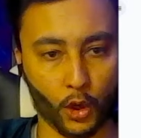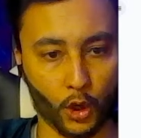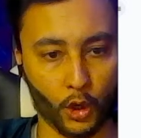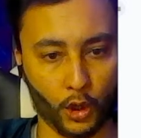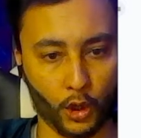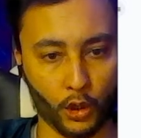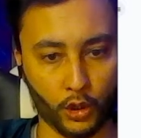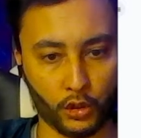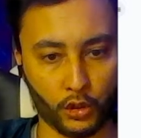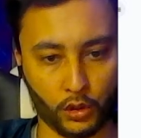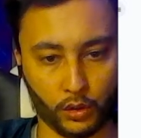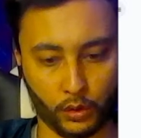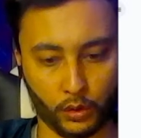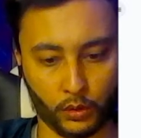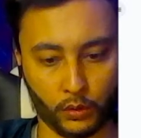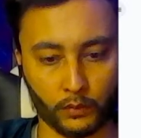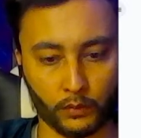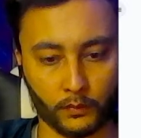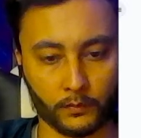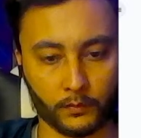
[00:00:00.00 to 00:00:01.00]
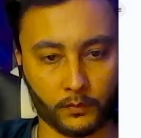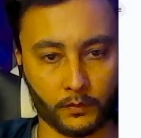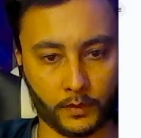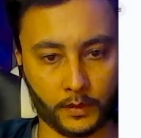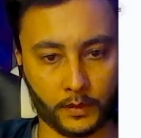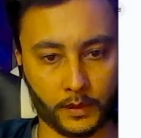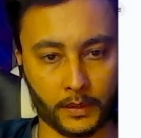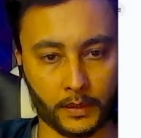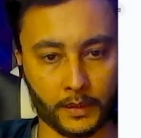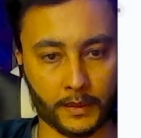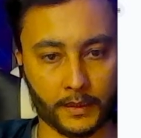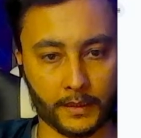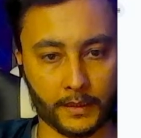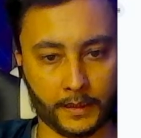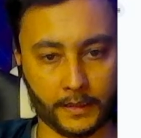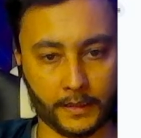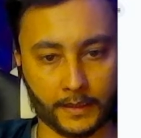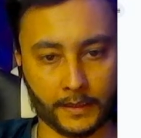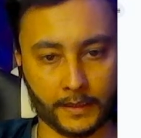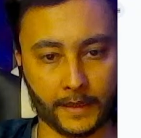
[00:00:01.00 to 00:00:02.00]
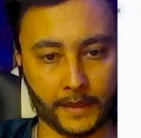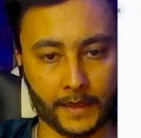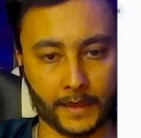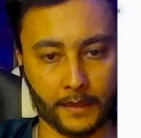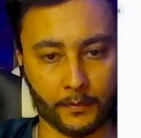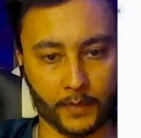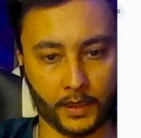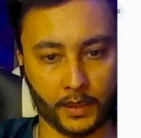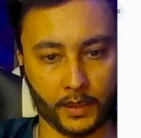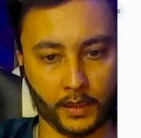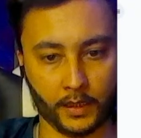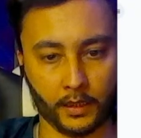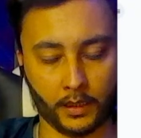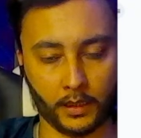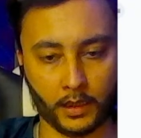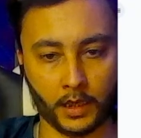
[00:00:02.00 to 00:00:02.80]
Also, tell me